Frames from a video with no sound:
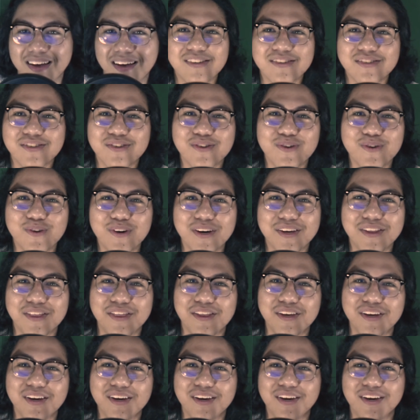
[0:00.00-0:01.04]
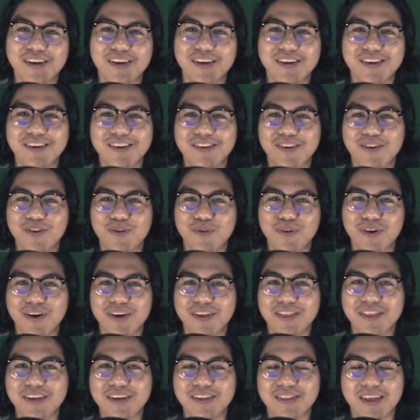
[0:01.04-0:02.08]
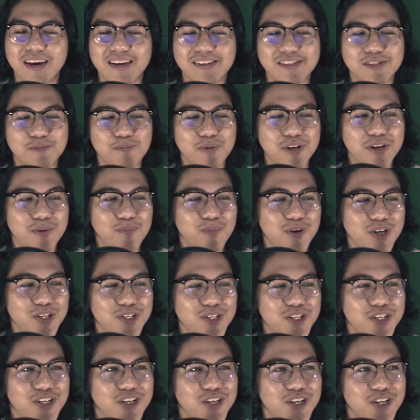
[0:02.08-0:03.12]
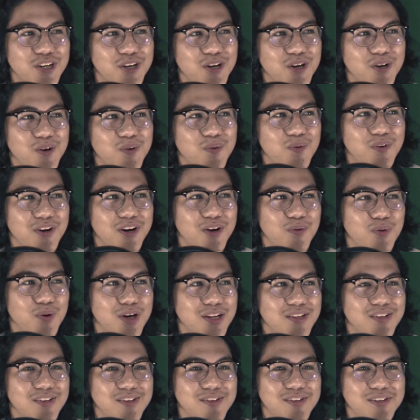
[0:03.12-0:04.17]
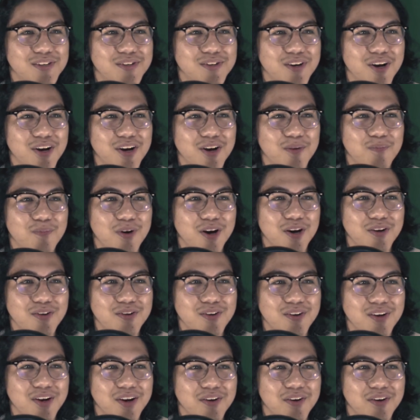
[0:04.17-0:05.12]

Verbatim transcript: So I think, you know, I think that's pretty much what I wanted to talk about.